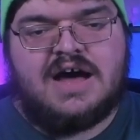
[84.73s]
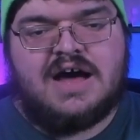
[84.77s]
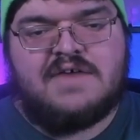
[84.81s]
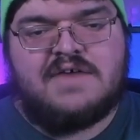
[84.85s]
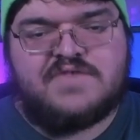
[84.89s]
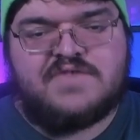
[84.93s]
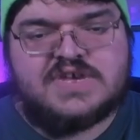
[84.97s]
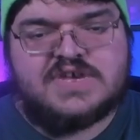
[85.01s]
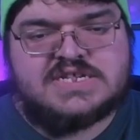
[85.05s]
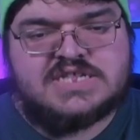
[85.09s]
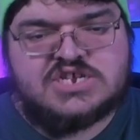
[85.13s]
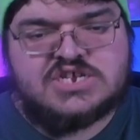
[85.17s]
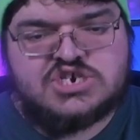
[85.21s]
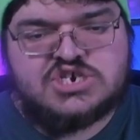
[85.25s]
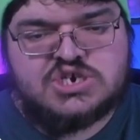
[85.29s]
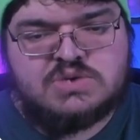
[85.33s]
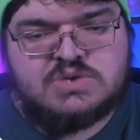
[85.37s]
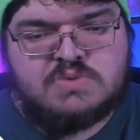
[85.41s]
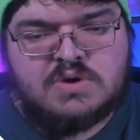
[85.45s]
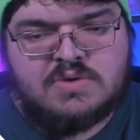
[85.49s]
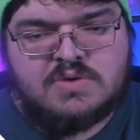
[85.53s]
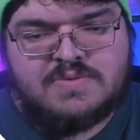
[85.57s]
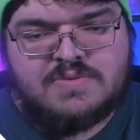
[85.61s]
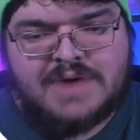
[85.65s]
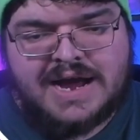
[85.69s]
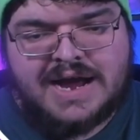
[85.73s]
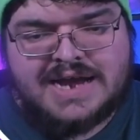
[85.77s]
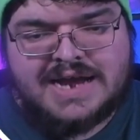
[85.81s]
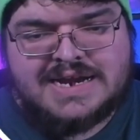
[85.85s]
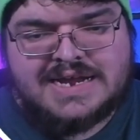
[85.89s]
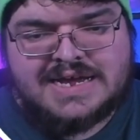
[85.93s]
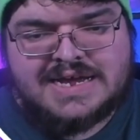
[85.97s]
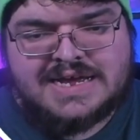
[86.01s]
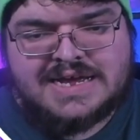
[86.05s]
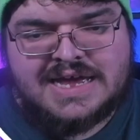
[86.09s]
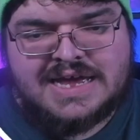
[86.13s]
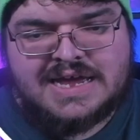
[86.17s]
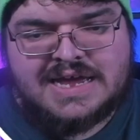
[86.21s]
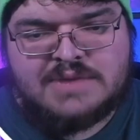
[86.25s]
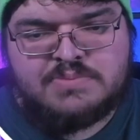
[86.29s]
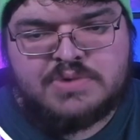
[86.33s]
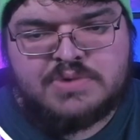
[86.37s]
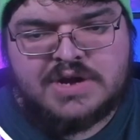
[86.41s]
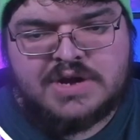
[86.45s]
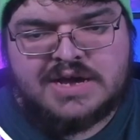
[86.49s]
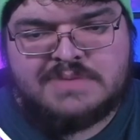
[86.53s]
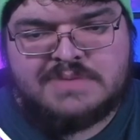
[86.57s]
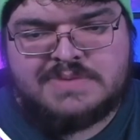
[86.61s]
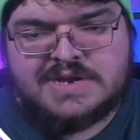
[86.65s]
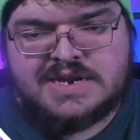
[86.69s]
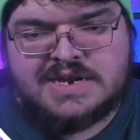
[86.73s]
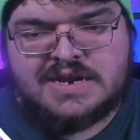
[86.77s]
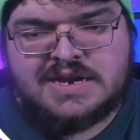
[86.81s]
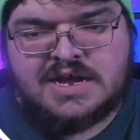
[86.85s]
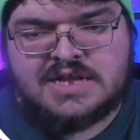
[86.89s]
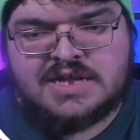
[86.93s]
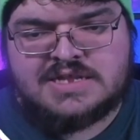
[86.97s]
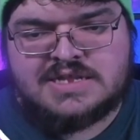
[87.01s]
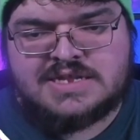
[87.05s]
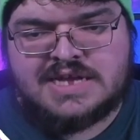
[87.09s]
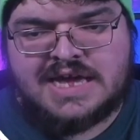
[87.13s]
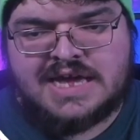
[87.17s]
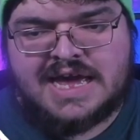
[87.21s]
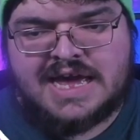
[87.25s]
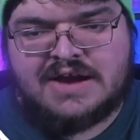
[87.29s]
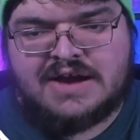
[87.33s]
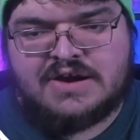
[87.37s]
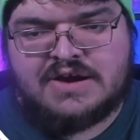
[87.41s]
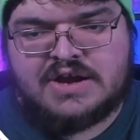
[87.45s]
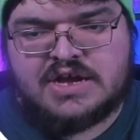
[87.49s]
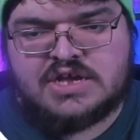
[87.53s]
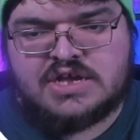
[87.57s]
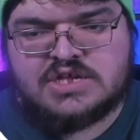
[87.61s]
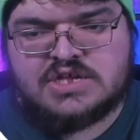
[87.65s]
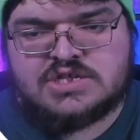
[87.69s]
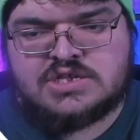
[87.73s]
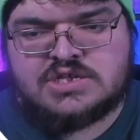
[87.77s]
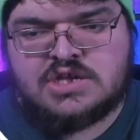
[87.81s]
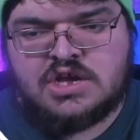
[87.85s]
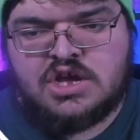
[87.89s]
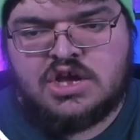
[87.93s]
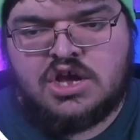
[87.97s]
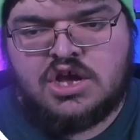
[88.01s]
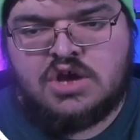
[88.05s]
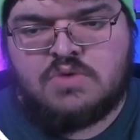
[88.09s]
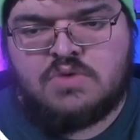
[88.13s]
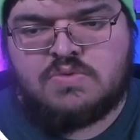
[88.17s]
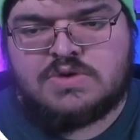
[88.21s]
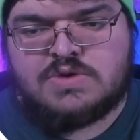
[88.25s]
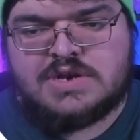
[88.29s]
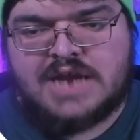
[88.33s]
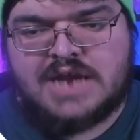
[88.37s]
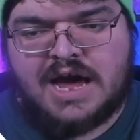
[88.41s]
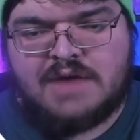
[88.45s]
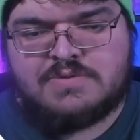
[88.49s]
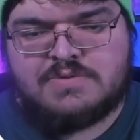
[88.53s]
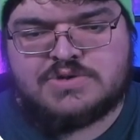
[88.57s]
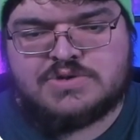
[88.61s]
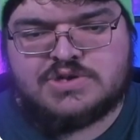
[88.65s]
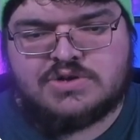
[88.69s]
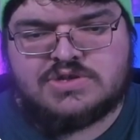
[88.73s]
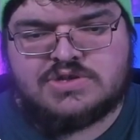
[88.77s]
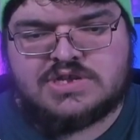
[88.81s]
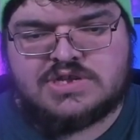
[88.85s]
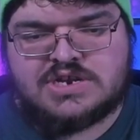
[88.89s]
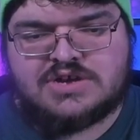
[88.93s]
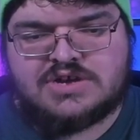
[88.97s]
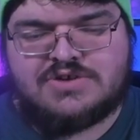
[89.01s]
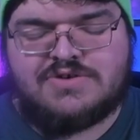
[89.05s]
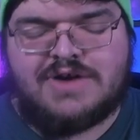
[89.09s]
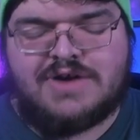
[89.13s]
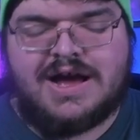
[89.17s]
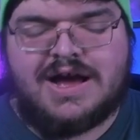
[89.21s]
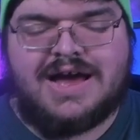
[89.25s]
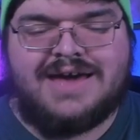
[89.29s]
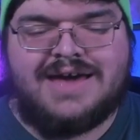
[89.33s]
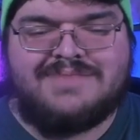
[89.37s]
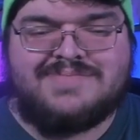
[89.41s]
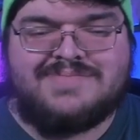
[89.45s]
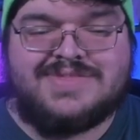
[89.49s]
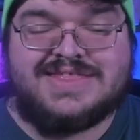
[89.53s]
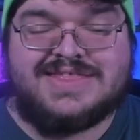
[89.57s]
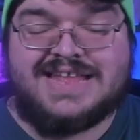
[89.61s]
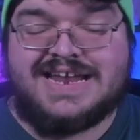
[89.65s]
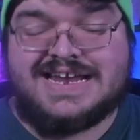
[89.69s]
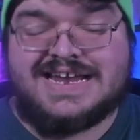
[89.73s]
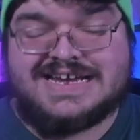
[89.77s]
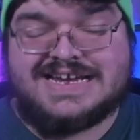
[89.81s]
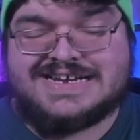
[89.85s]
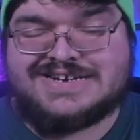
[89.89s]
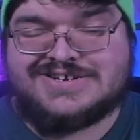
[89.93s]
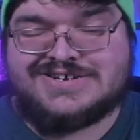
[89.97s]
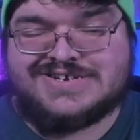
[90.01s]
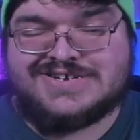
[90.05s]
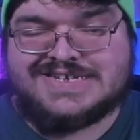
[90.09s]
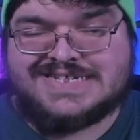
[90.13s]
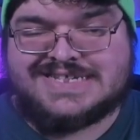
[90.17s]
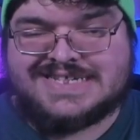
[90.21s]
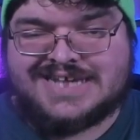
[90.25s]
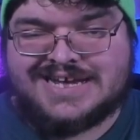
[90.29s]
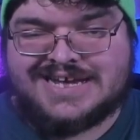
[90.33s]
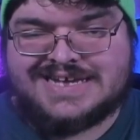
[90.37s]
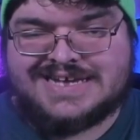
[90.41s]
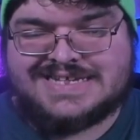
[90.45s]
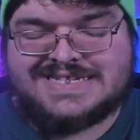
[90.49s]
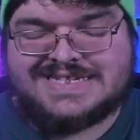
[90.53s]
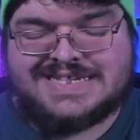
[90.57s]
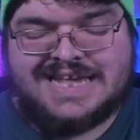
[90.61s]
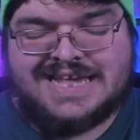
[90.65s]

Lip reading: Fixed issue where riding in prohibited hunting areas would not result in a crime. That actually sucks.